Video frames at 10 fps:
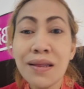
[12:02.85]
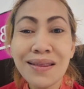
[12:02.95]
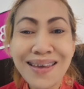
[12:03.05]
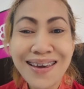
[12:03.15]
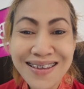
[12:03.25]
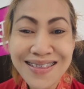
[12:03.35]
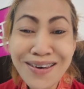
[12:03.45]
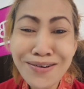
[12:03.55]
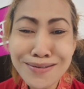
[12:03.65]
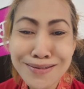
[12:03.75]
like
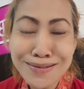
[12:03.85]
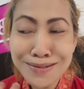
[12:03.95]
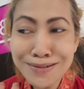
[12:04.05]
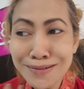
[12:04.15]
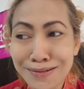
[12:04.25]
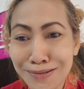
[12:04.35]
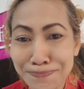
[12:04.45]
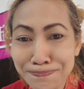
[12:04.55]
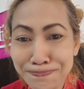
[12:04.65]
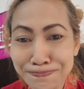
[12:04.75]
there is a